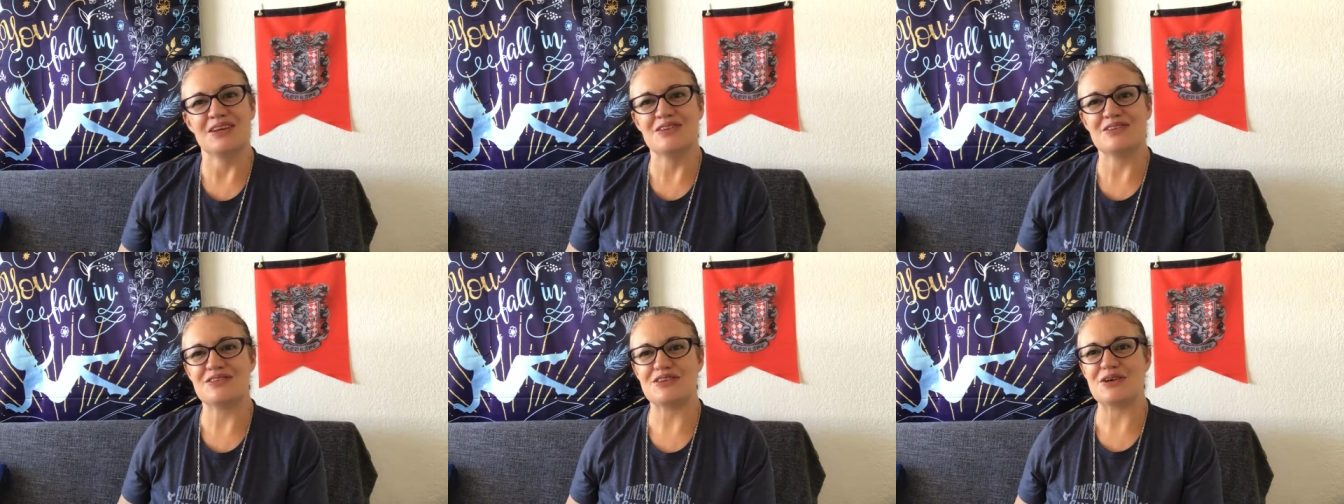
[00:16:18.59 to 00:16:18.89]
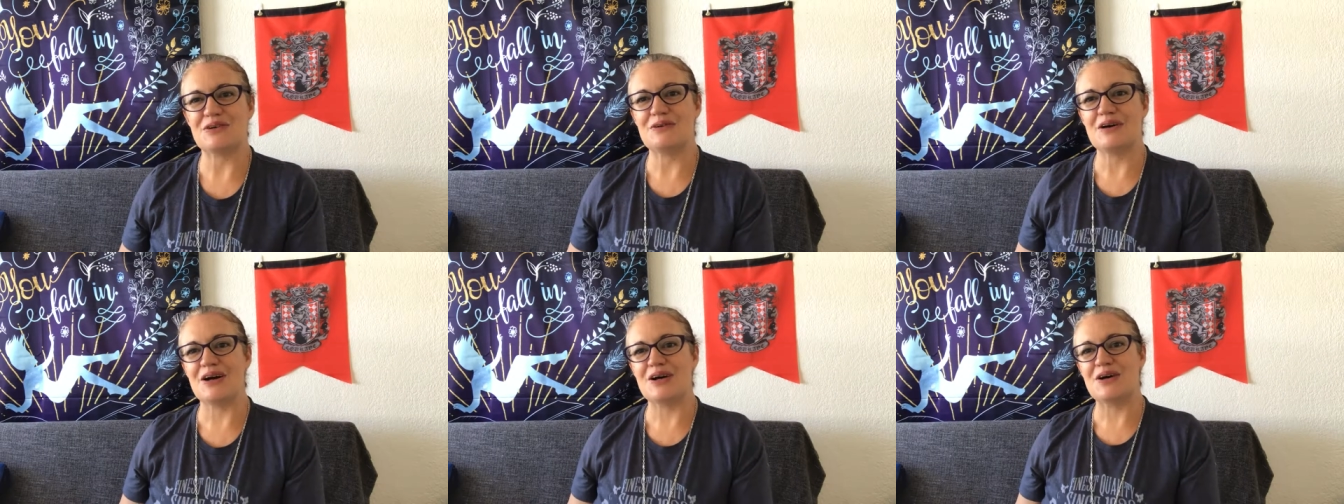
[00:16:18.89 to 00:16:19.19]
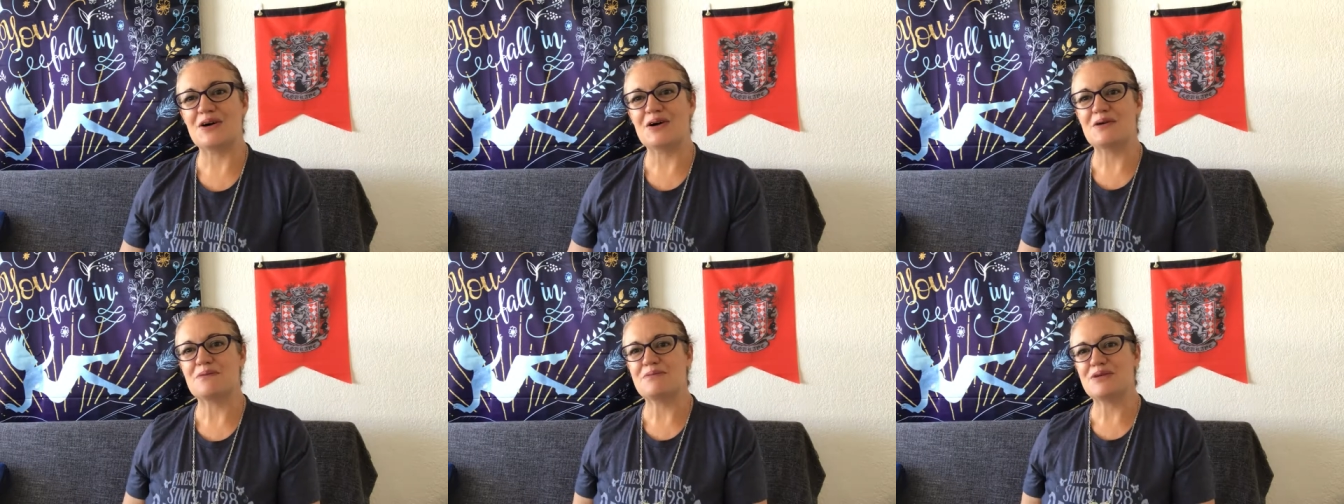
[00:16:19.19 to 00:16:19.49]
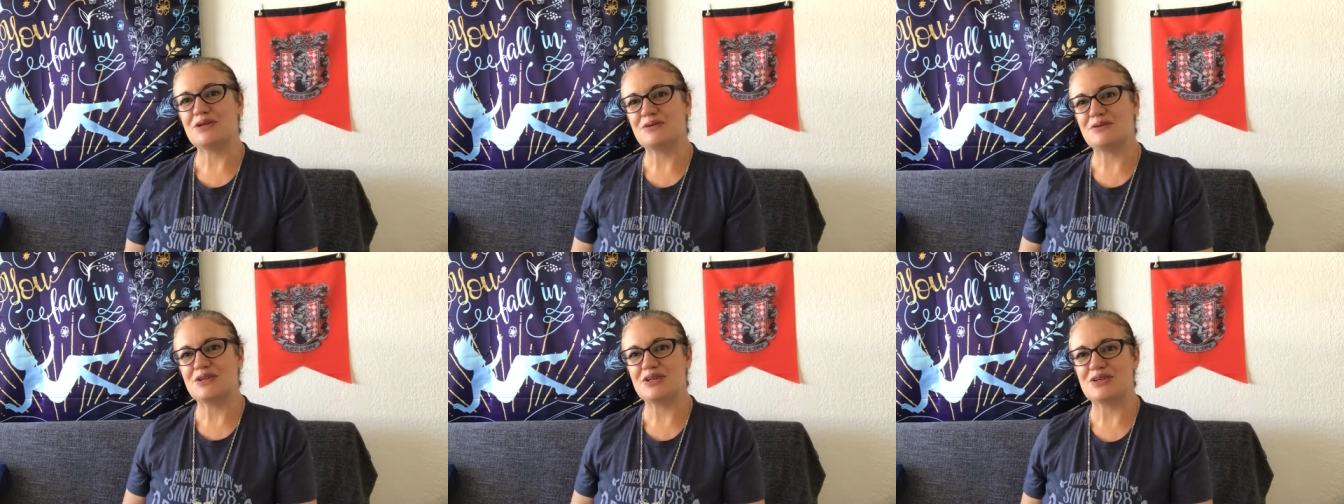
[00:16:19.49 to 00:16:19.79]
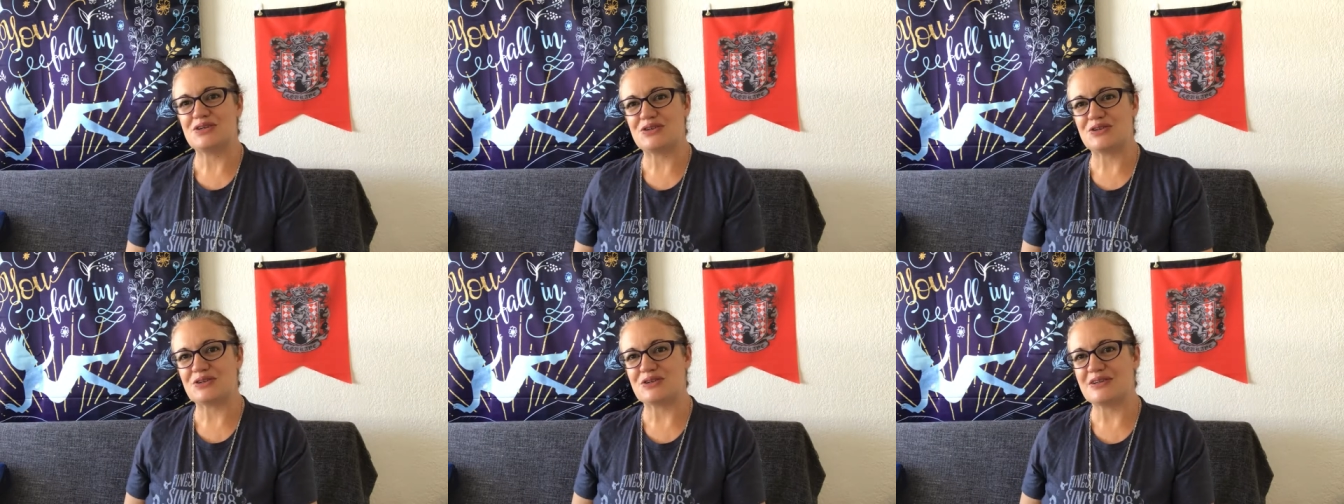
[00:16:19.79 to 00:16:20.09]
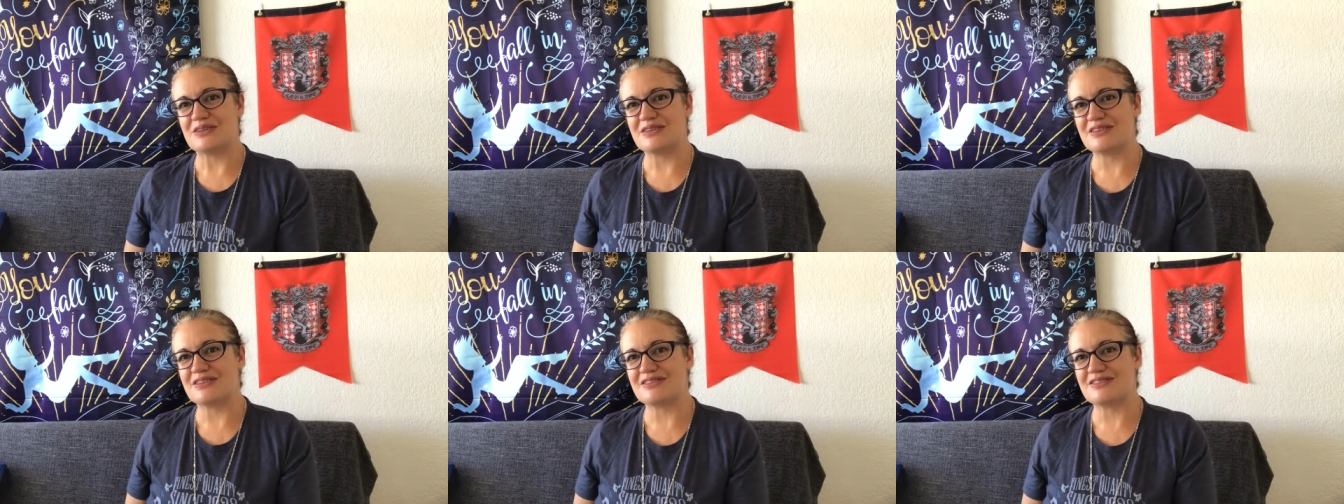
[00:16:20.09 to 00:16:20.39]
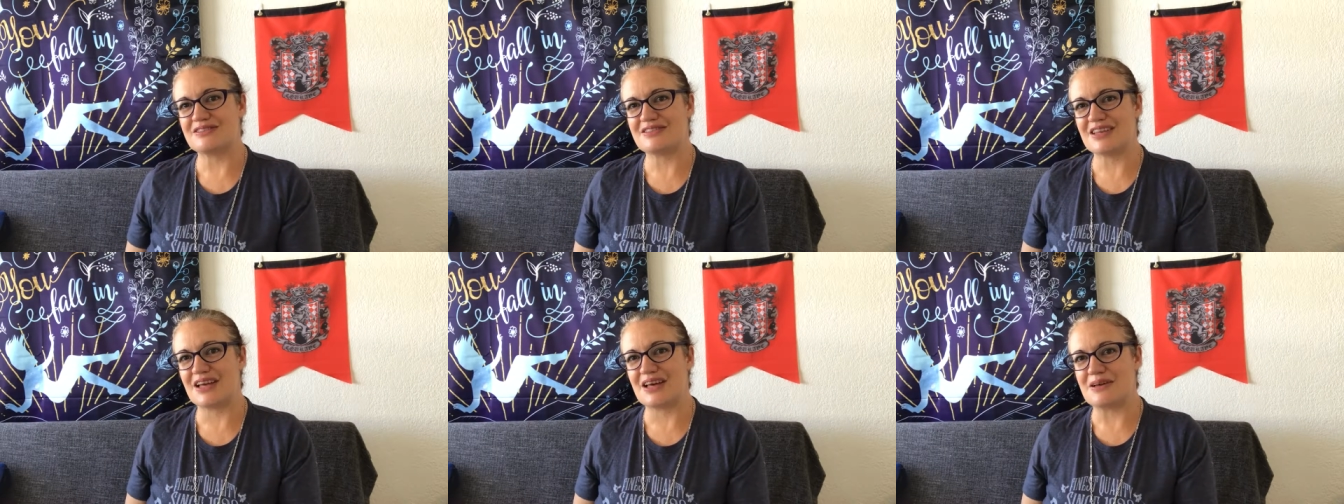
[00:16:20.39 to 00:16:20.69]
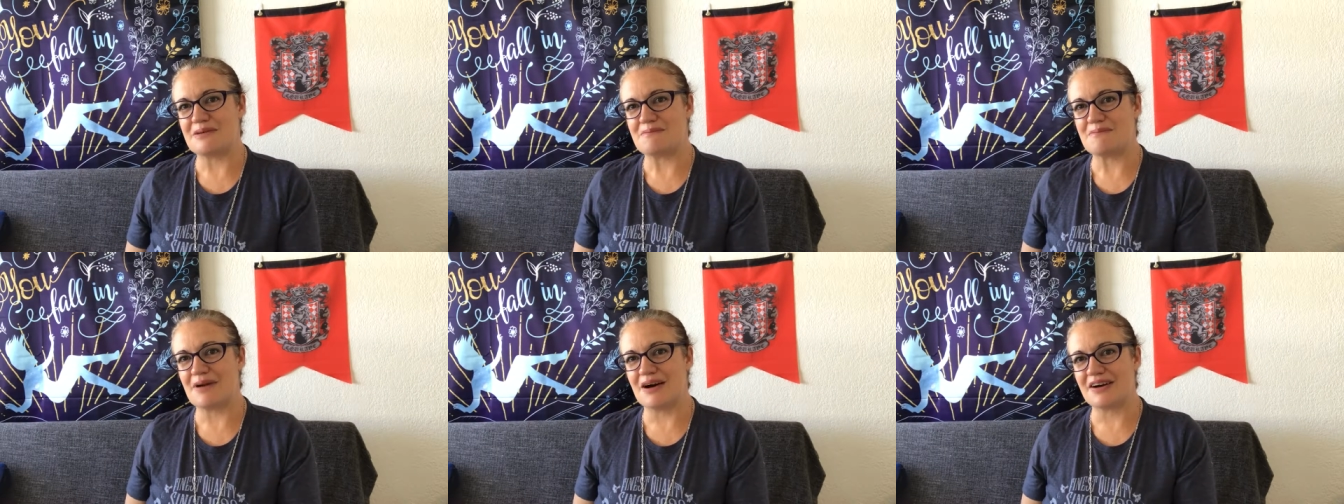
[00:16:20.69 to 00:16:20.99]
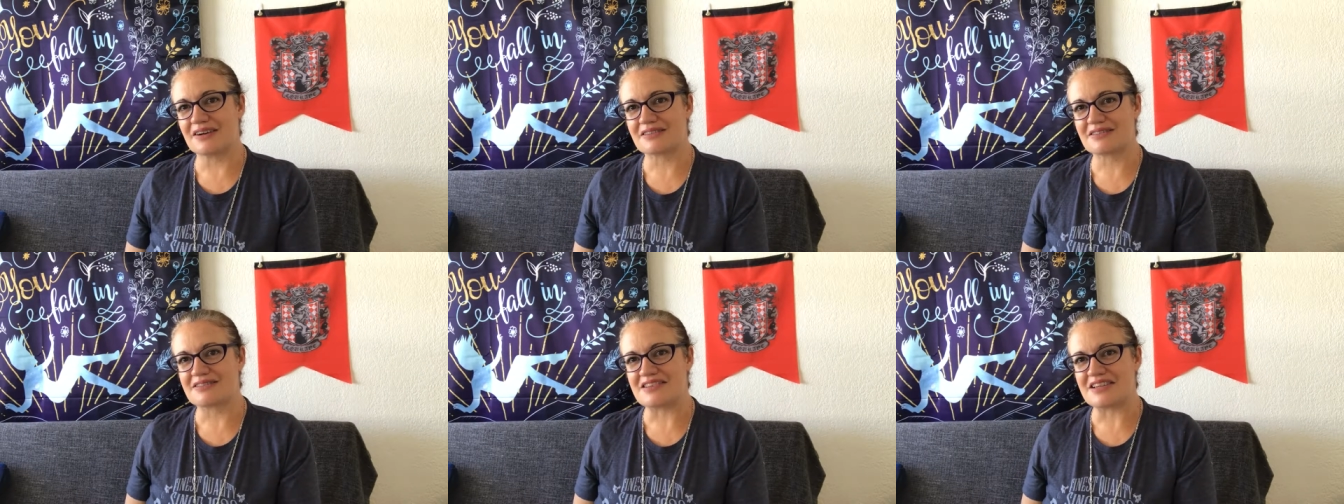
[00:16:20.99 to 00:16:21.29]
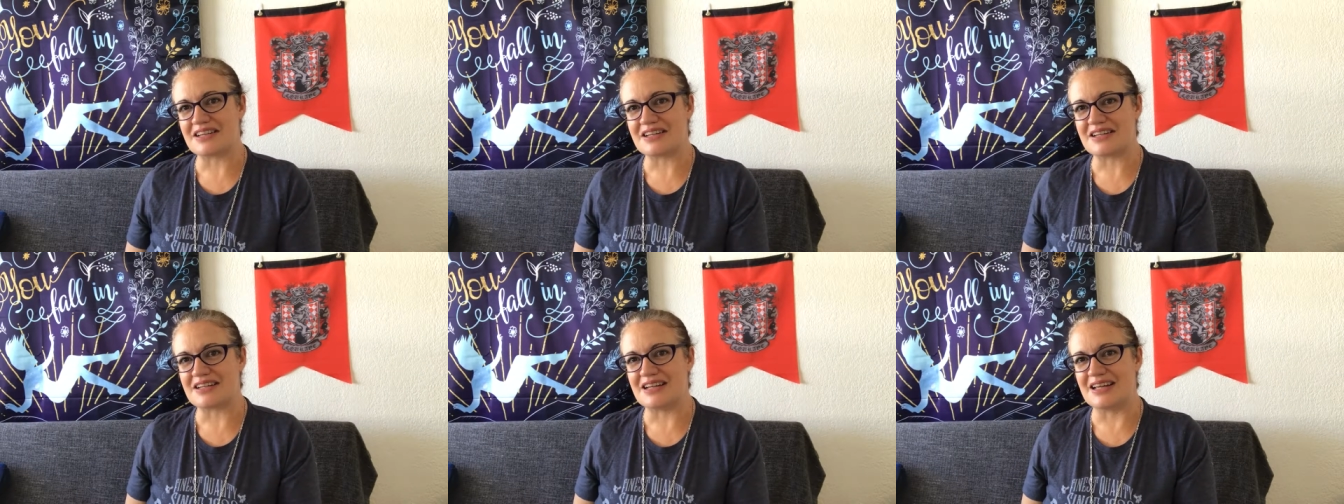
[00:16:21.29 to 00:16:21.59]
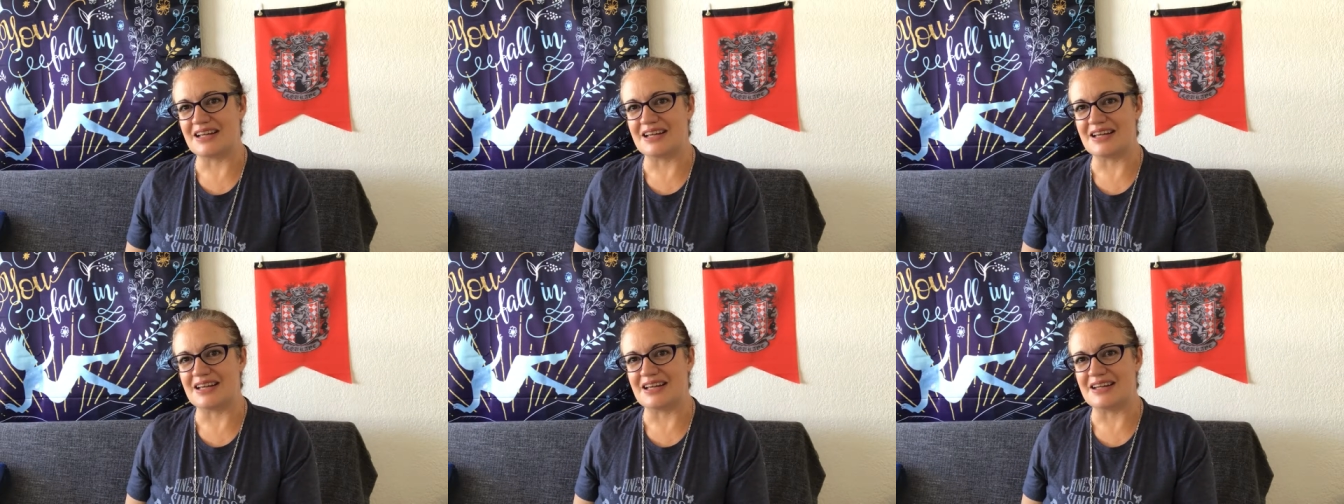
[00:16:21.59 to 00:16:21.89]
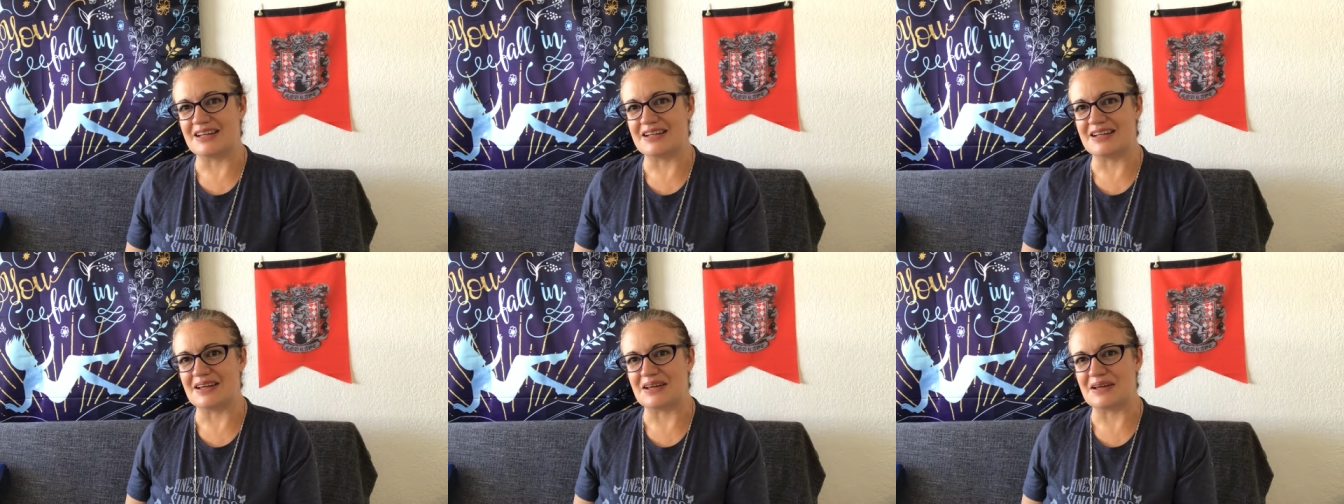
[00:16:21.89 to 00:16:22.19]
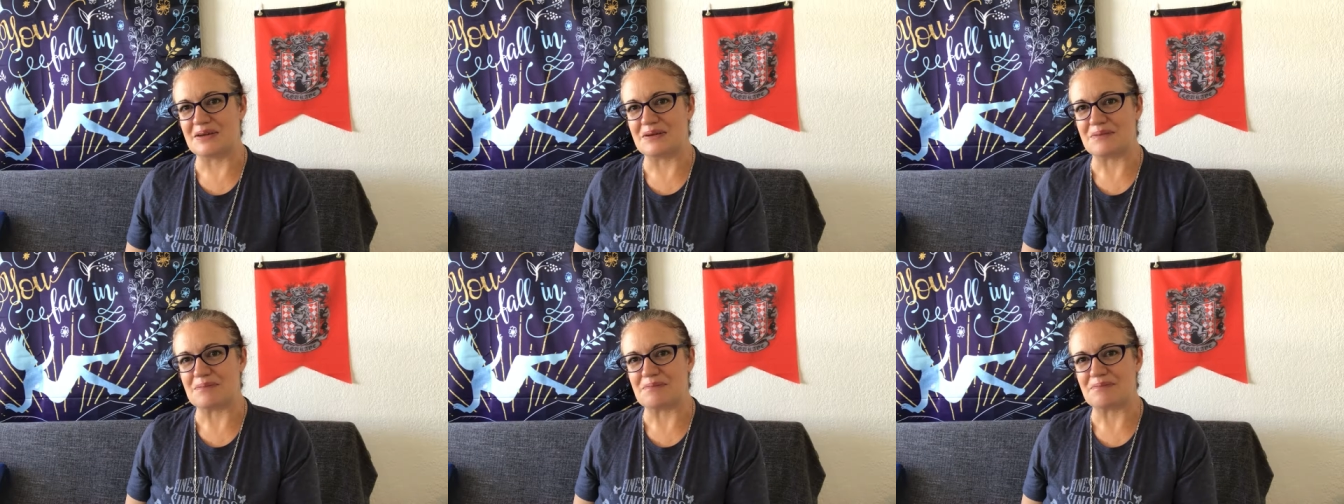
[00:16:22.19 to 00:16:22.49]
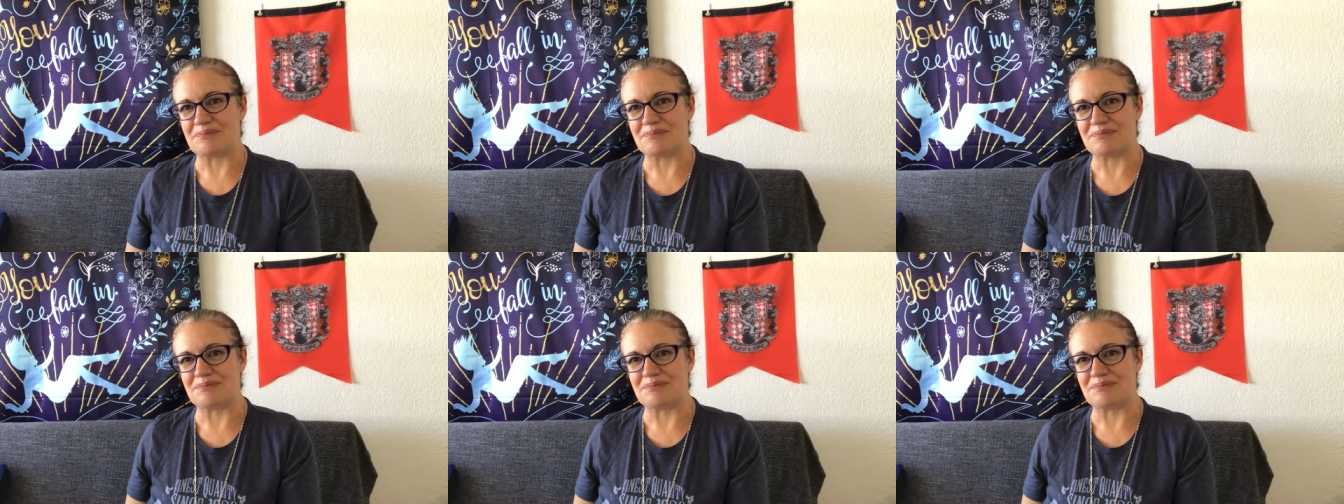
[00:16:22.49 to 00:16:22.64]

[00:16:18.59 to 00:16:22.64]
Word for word: so I hope you enjoyed this unboxing and um,